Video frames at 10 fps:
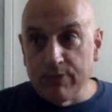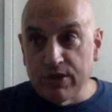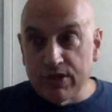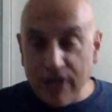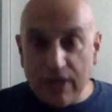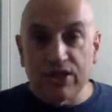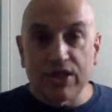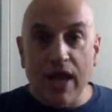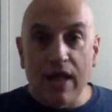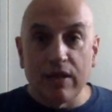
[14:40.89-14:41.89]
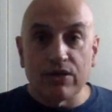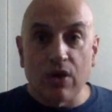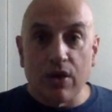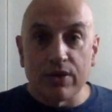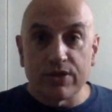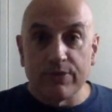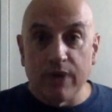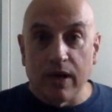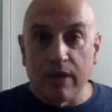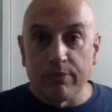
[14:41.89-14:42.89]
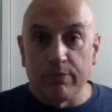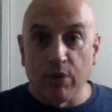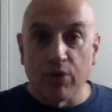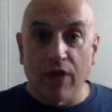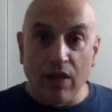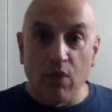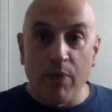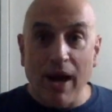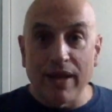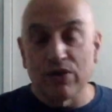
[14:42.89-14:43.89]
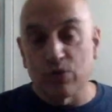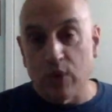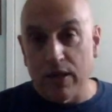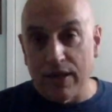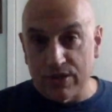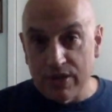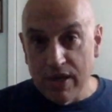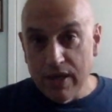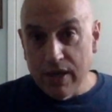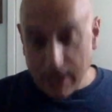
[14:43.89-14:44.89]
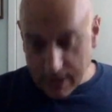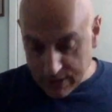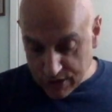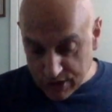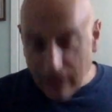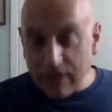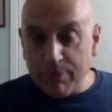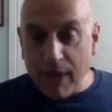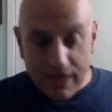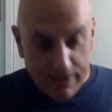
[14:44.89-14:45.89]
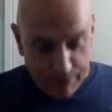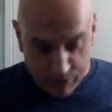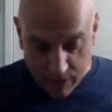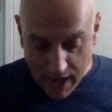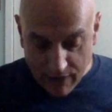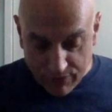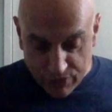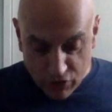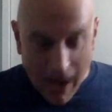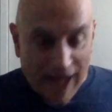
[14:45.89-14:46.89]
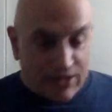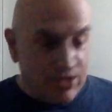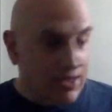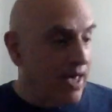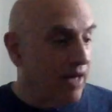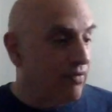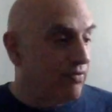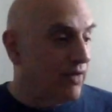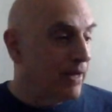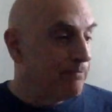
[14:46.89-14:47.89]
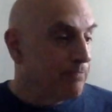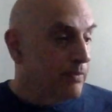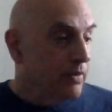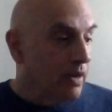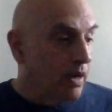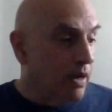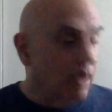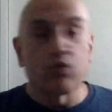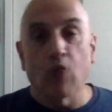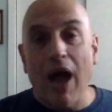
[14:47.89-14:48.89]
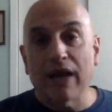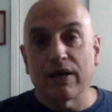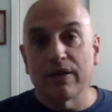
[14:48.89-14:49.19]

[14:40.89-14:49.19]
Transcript: telly style guitars, both hollow body as well as solid body. They have Strats. They have other rock,